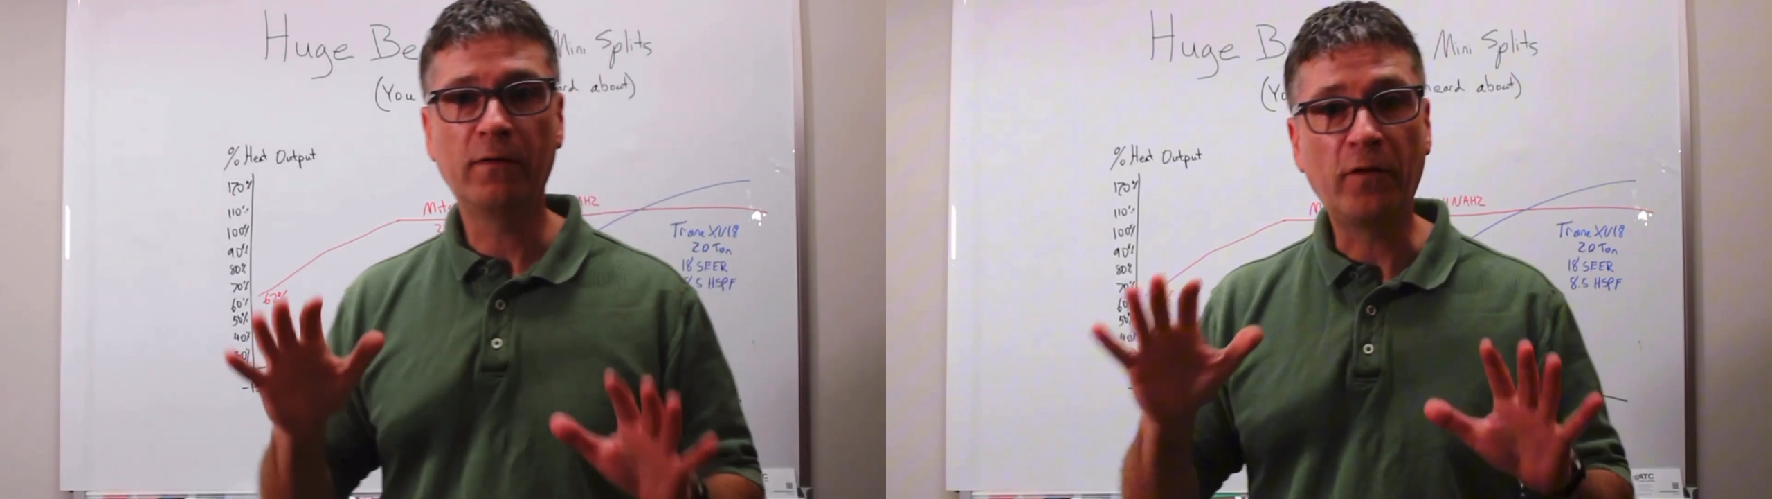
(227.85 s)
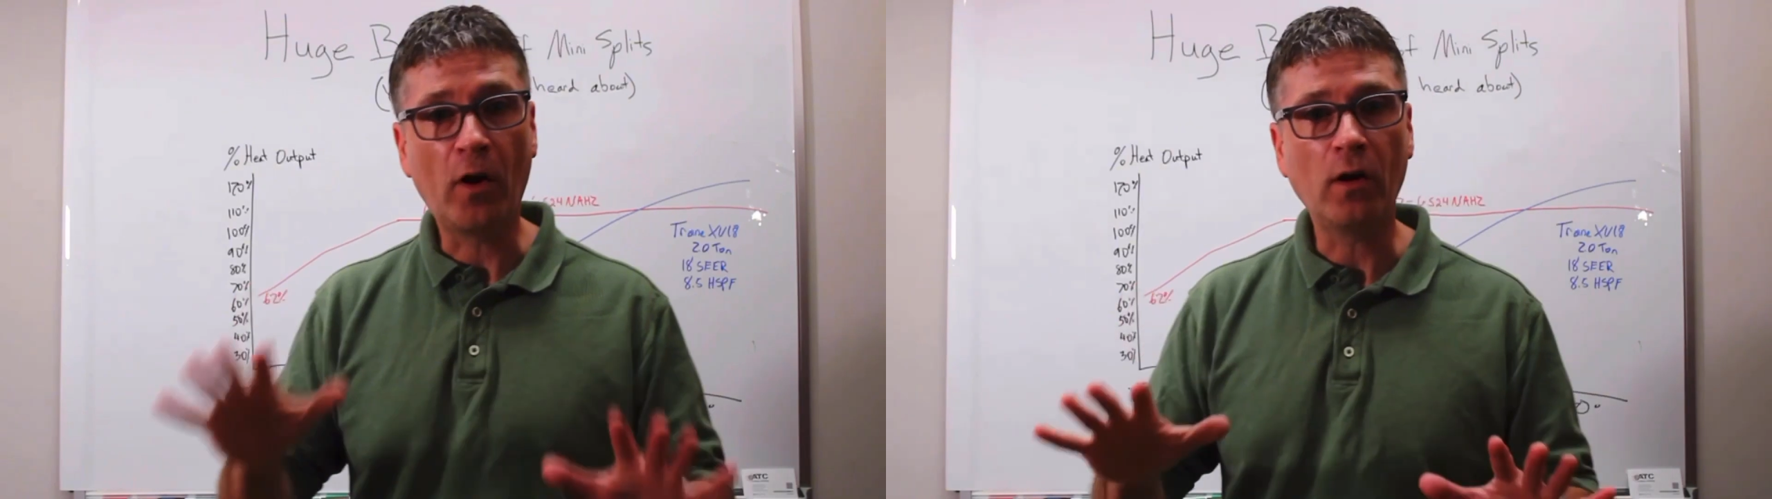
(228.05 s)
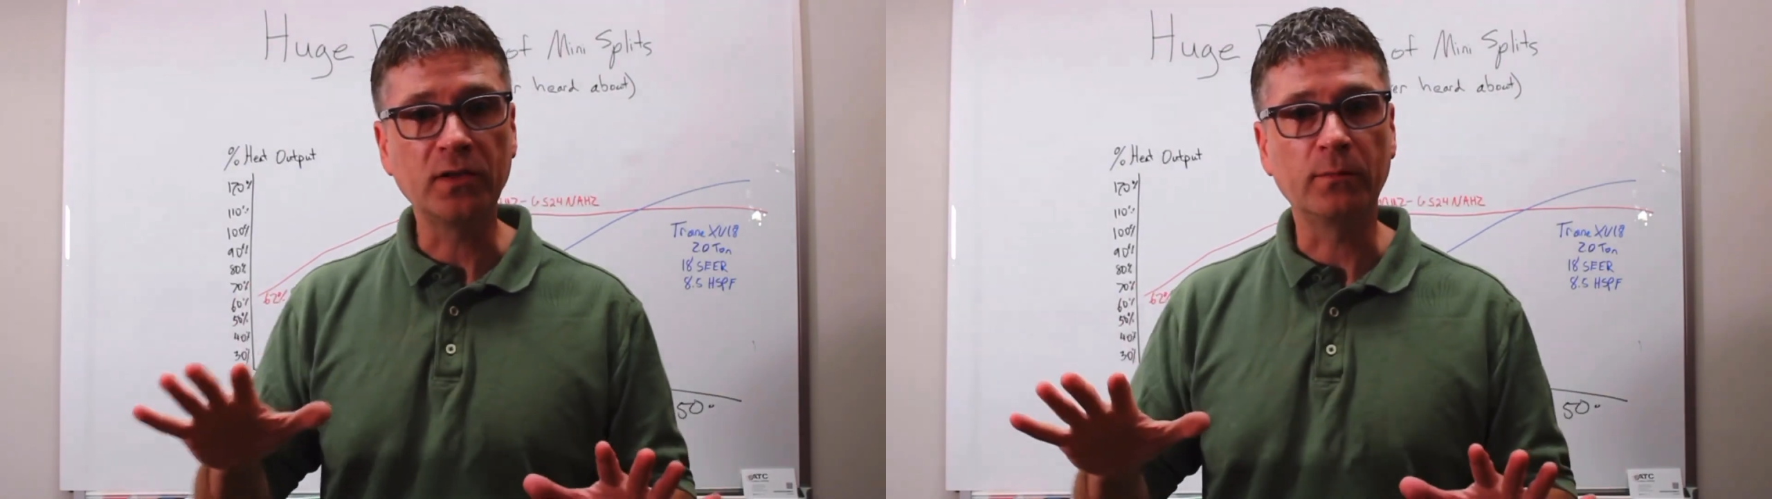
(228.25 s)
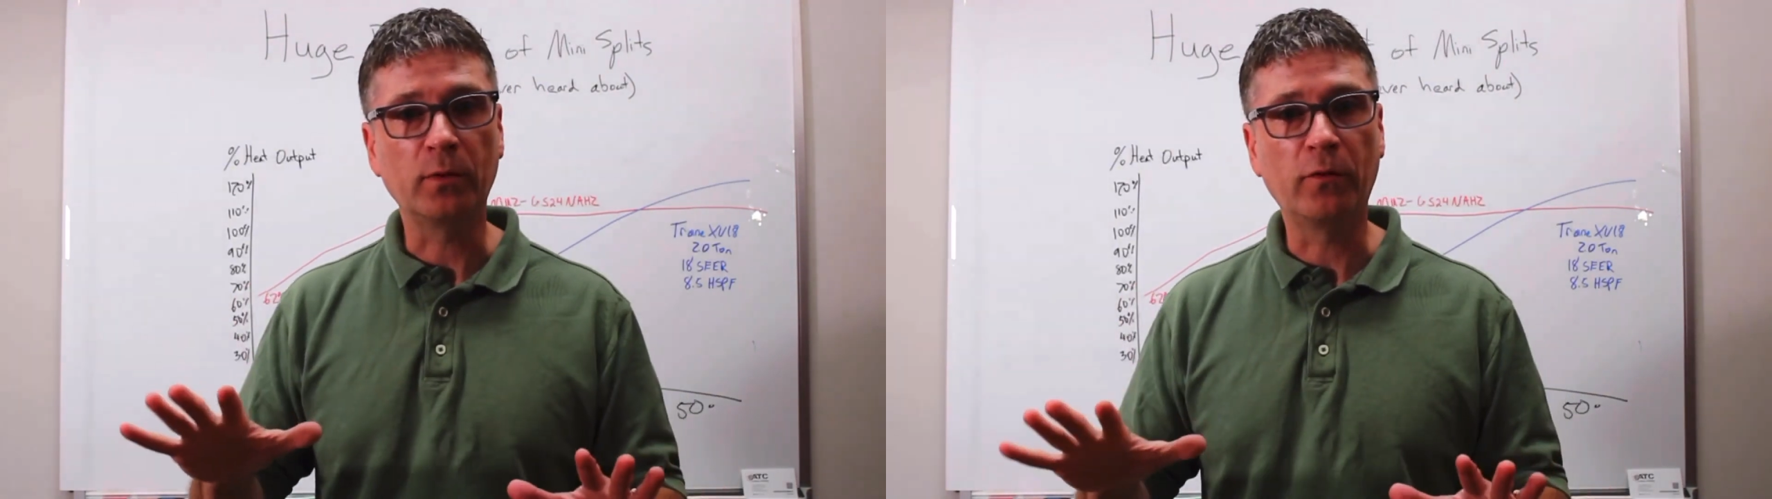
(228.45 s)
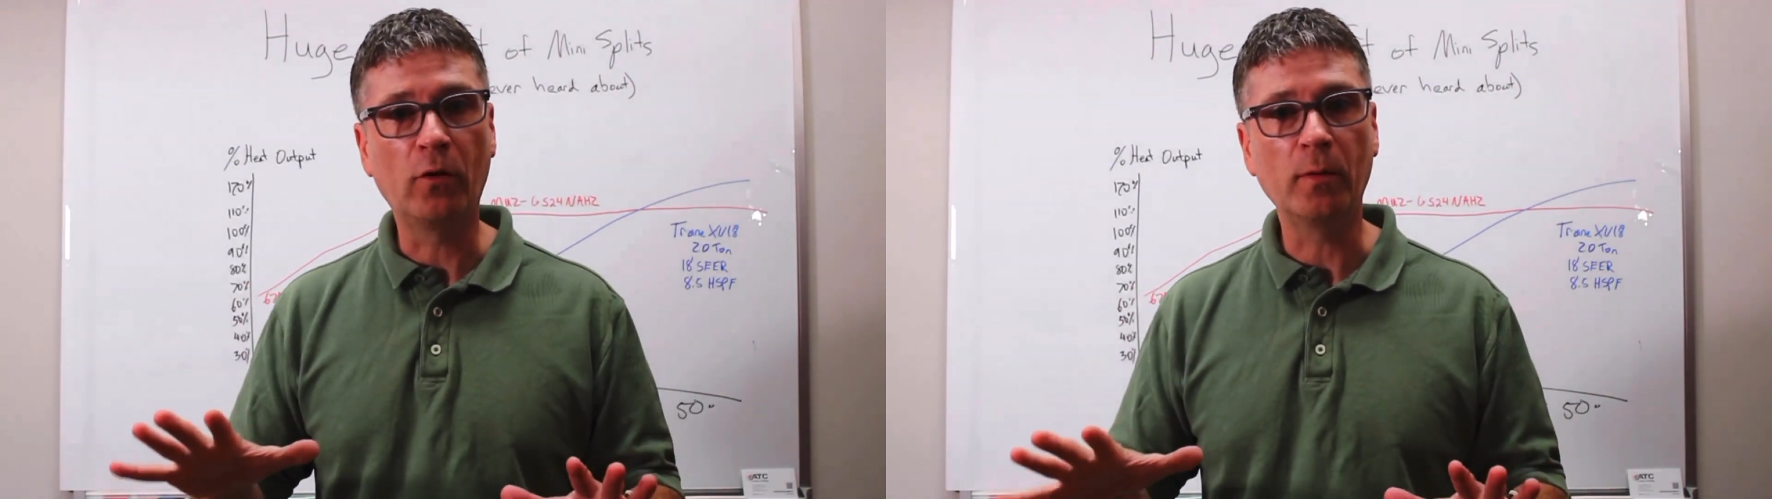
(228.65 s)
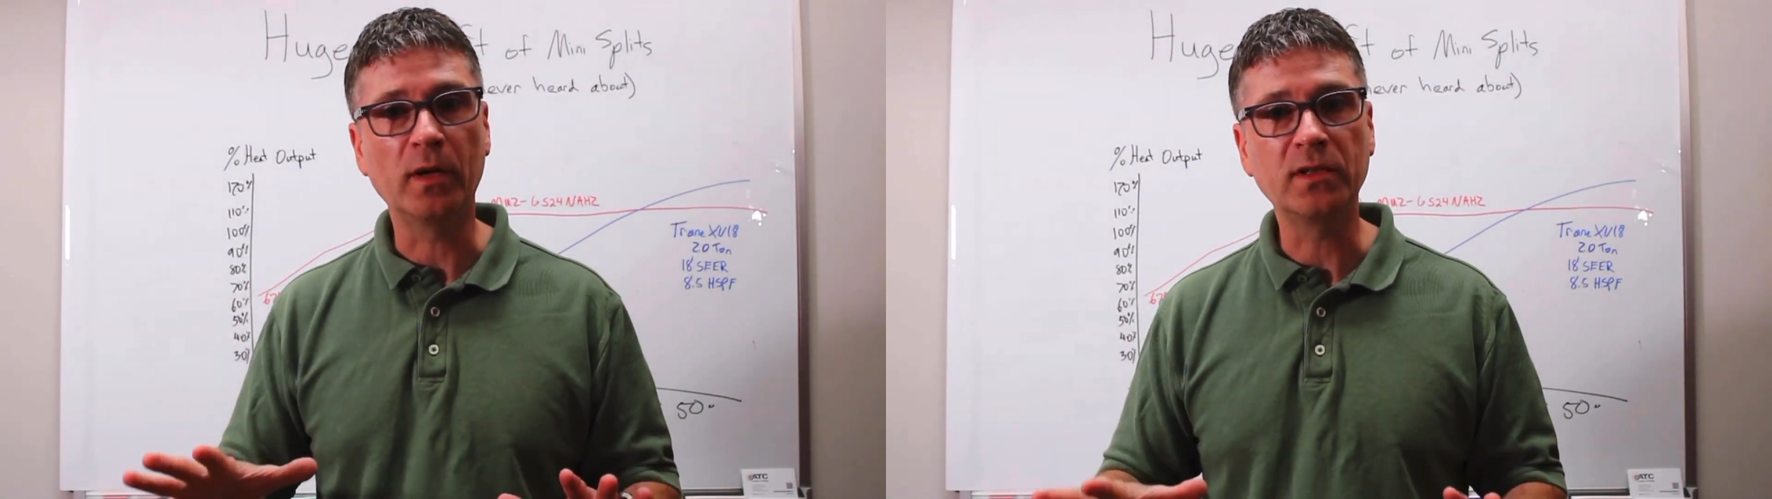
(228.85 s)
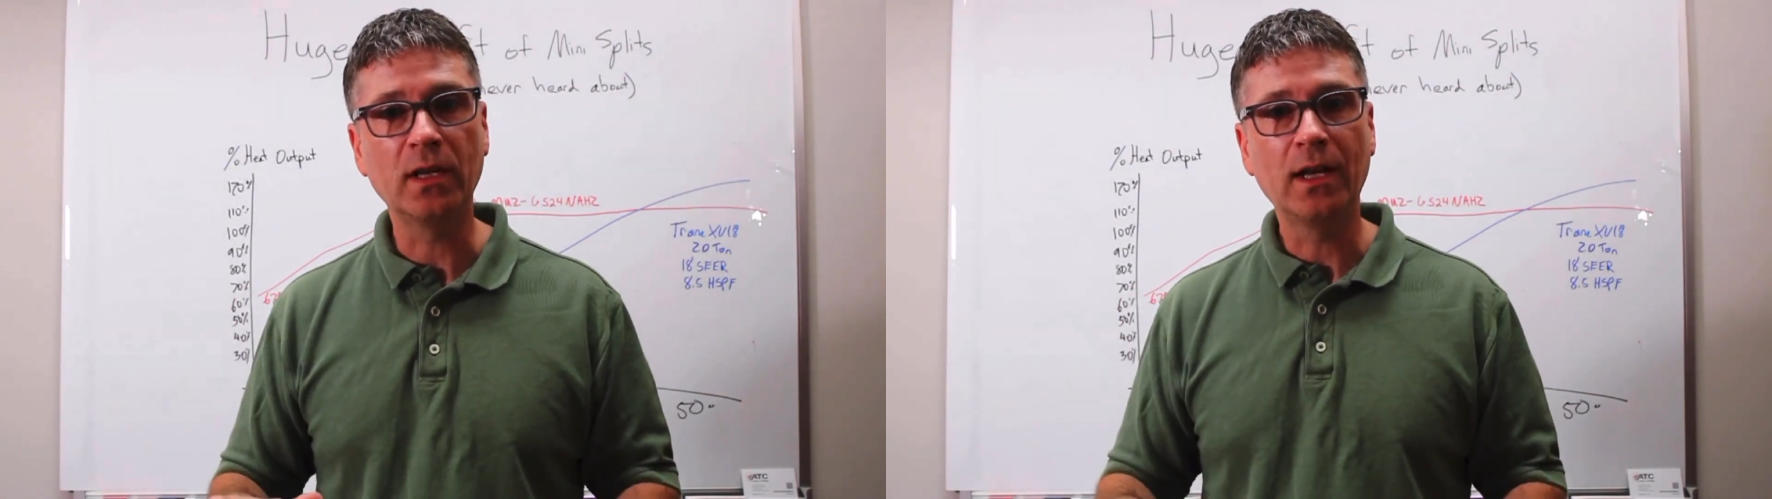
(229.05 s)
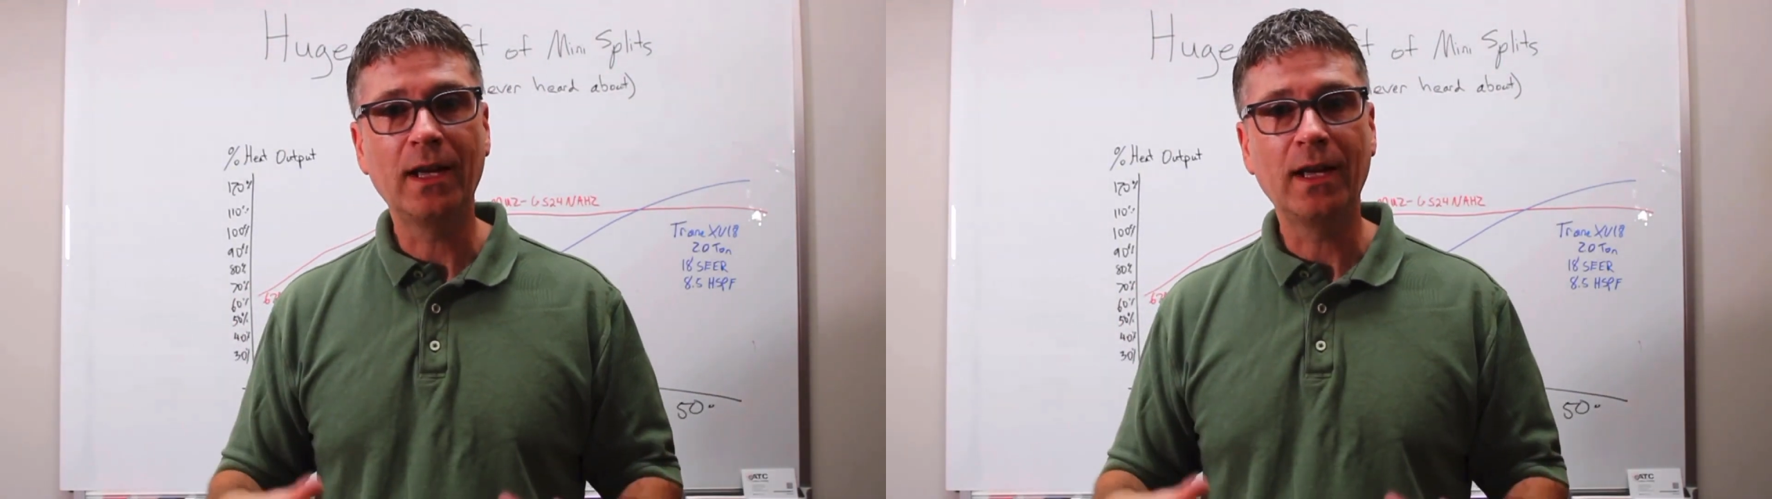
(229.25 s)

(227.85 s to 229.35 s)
falls in performance,